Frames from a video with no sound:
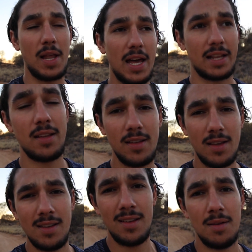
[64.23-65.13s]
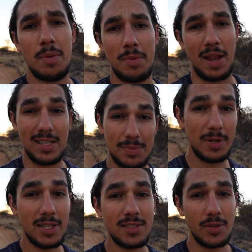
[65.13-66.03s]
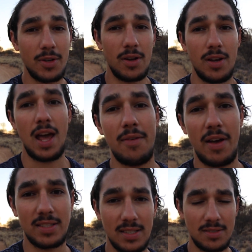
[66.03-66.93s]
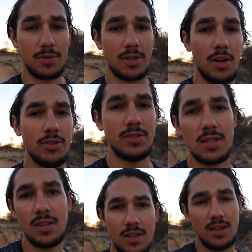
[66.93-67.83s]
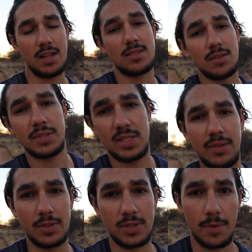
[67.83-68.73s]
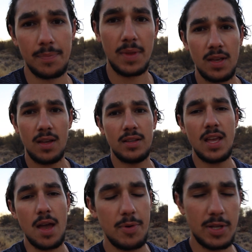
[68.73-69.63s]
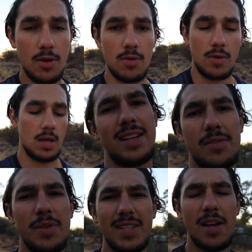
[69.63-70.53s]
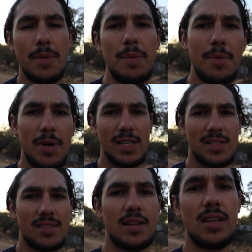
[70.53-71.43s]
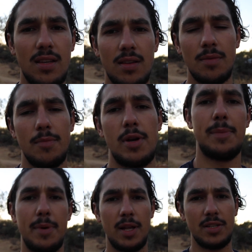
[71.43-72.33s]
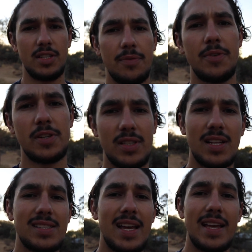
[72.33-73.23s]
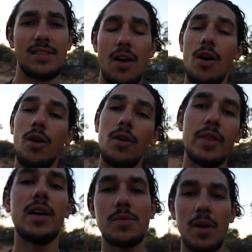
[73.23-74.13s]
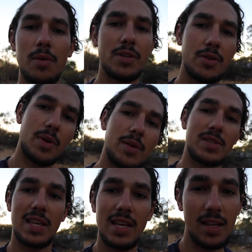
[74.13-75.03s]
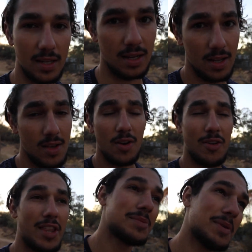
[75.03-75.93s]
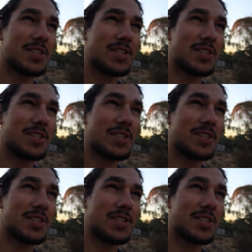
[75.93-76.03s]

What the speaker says: in Alice Springs who don't have access to a coast and still want seafood. So yeah, pretty cool. So when I tell people I study marine biology, the first thing they say is, oh, that's what I wanted to do when I was a kid. Well, that's my